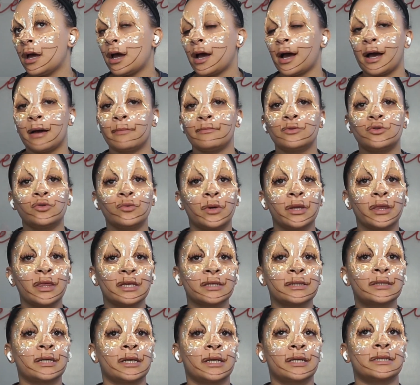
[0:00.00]
I'm doing
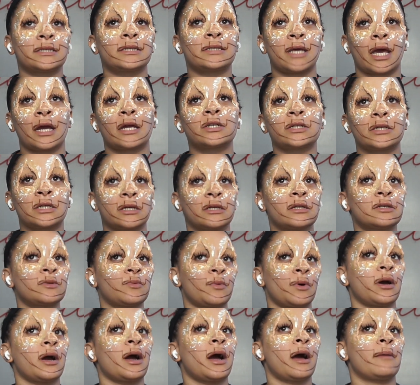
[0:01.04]
this in sections
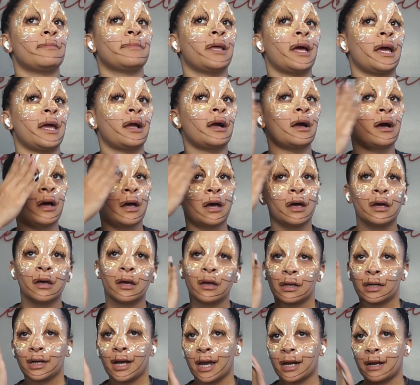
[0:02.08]
where I'm like
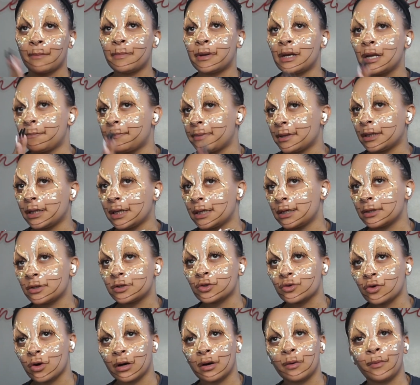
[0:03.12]
kind of manipulating the
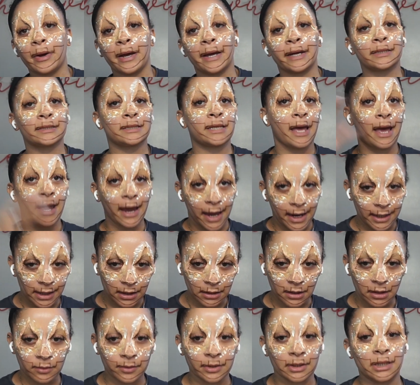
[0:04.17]
scar wax, adding
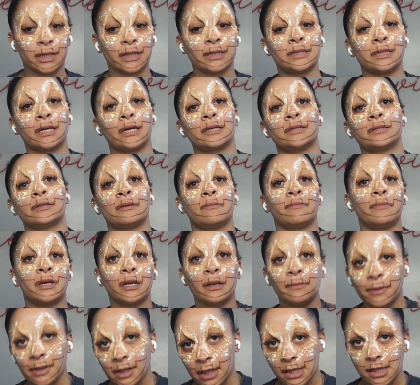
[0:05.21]
liquid latex,
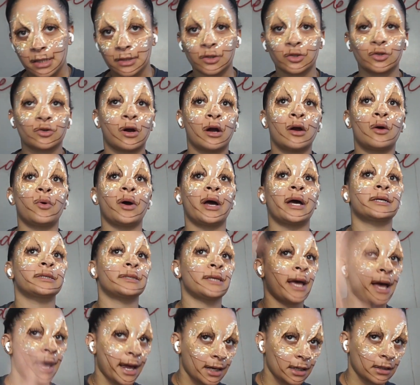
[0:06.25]
manipulating the scar wax,
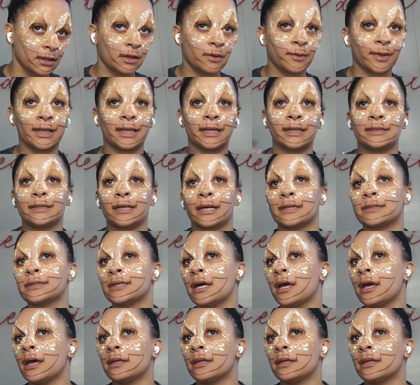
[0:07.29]
adding liquid latex.